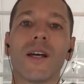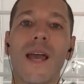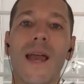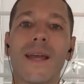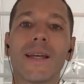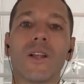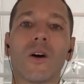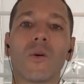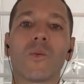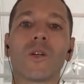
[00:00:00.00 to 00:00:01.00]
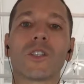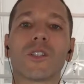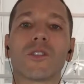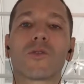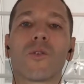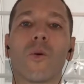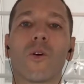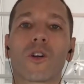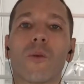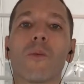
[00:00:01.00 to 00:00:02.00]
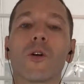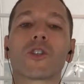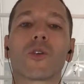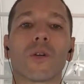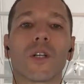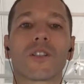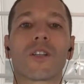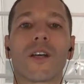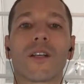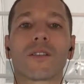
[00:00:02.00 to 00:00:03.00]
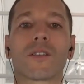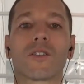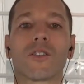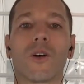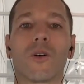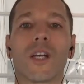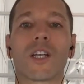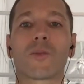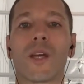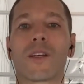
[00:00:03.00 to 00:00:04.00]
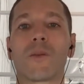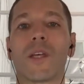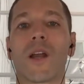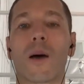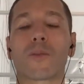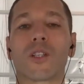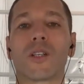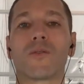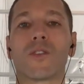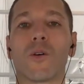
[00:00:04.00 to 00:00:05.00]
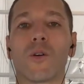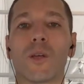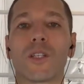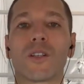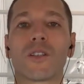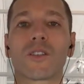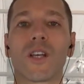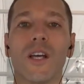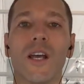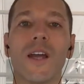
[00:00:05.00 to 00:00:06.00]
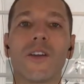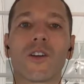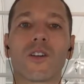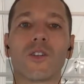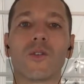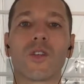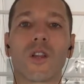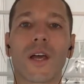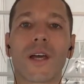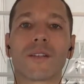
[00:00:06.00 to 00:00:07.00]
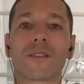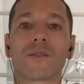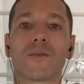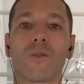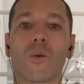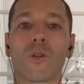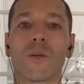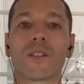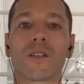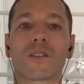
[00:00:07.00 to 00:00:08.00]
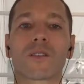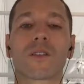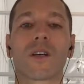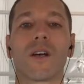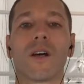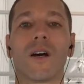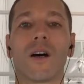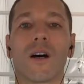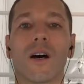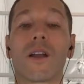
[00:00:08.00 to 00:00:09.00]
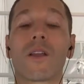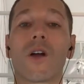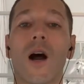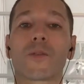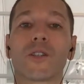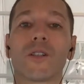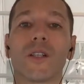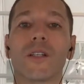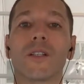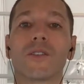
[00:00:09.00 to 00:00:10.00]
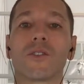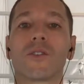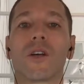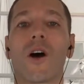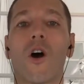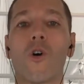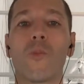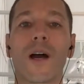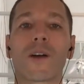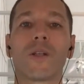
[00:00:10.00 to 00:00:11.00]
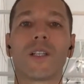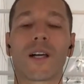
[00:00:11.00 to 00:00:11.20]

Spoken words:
7A loan, which is for commercial real estate. So the SBA could be an option if you own a business and you're going to use the land for the business. Another option is a home equity line